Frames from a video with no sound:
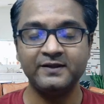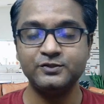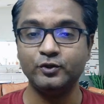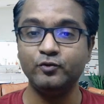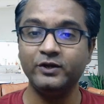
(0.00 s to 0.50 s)

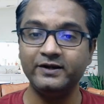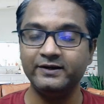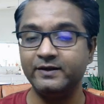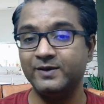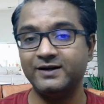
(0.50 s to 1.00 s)
So you need
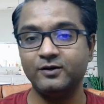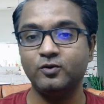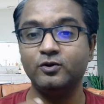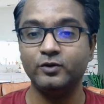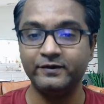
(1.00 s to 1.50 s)
a demat
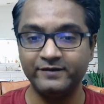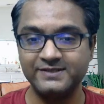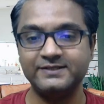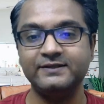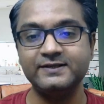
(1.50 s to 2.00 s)
account to
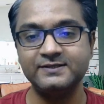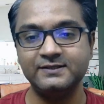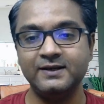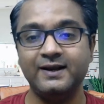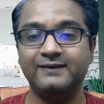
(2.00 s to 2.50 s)
invest in
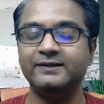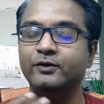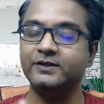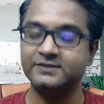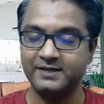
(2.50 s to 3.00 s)
this, and then
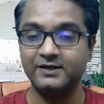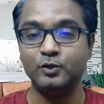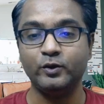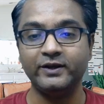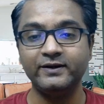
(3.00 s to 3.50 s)
you can start
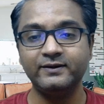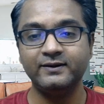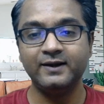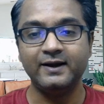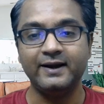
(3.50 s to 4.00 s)
doing it.
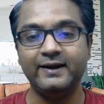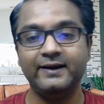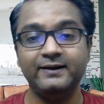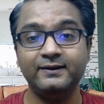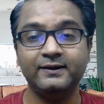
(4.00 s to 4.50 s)

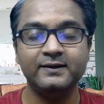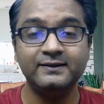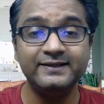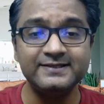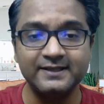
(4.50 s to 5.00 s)
And
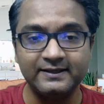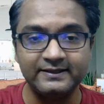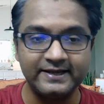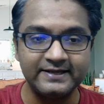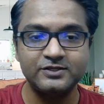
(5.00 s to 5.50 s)
these are the
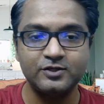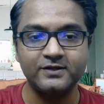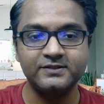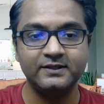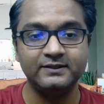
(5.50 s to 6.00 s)
10
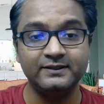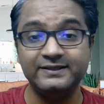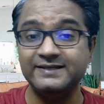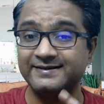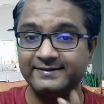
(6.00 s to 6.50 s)
stocks.
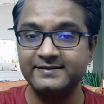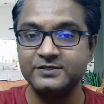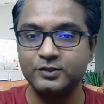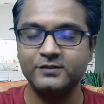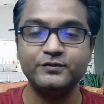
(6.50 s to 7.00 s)
These are the 10
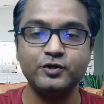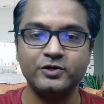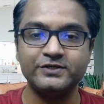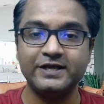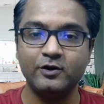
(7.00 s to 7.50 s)
stocks which you
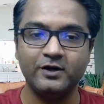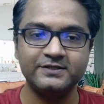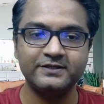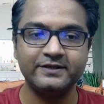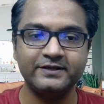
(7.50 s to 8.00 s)
are seeing on
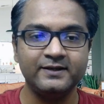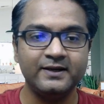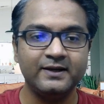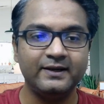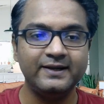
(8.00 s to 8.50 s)
screen.
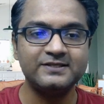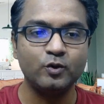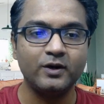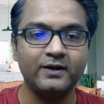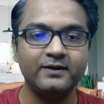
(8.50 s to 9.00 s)
Let's
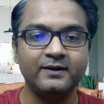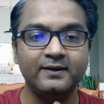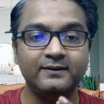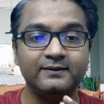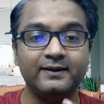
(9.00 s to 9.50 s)
look at
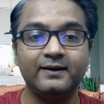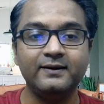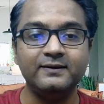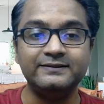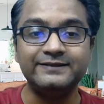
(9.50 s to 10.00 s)

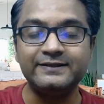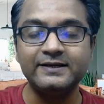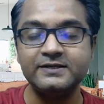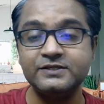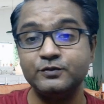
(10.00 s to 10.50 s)
the
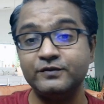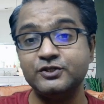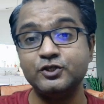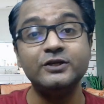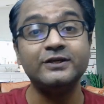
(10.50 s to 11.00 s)
returns
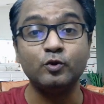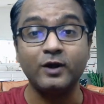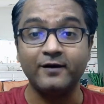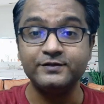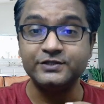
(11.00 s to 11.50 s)
which it
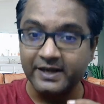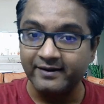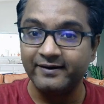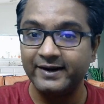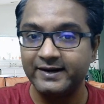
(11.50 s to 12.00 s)
could have
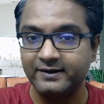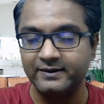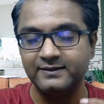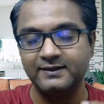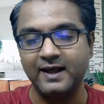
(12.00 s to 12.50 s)

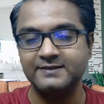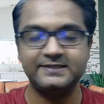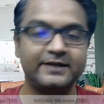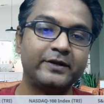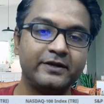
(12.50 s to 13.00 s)
generated in the
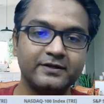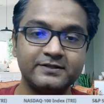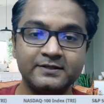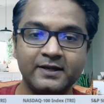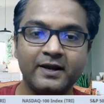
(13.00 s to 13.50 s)
last 7
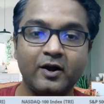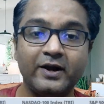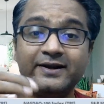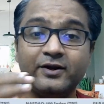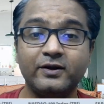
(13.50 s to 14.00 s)
years,
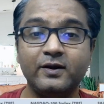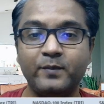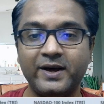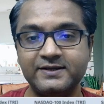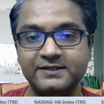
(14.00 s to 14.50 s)
and on
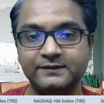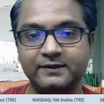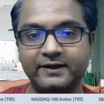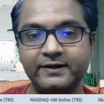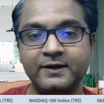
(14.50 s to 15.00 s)
comparison,
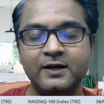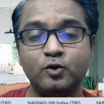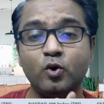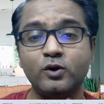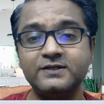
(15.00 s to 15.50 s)
right,
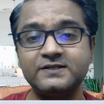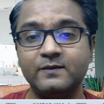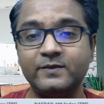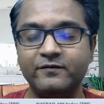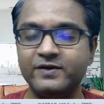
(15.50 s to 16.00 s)
total
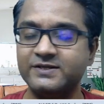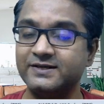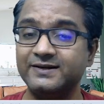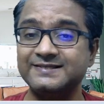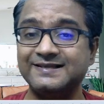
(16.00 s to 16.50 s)
sum
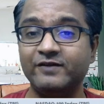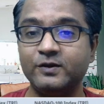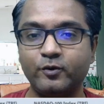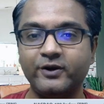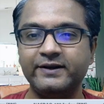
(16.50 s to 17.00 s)
invested is
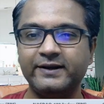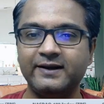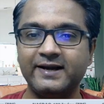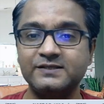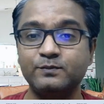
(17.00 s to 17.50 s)
7.8
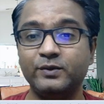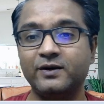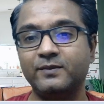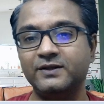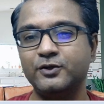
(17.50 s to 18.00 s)
lakhs
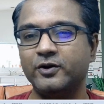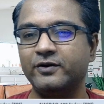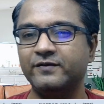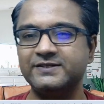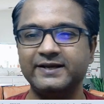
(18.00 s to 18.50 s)
per month. You are
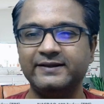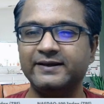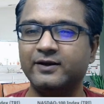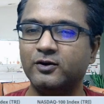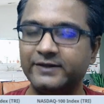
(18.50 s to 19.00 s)
investing, I
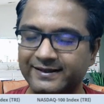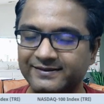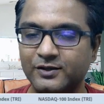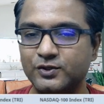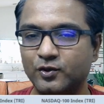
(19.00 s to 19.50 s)
think, around
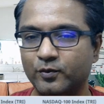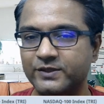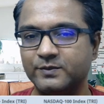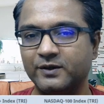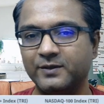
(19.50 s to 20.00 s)
10,000
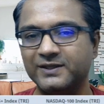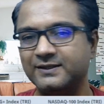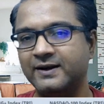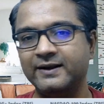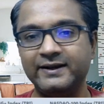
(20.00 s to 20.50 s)
rupees per month
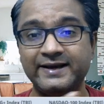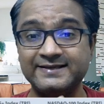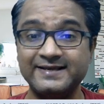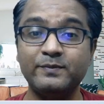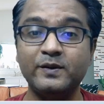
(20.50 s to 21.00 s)
in
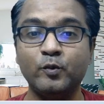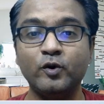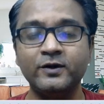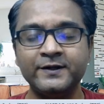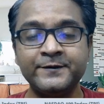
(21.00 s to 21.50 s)
SIP mode.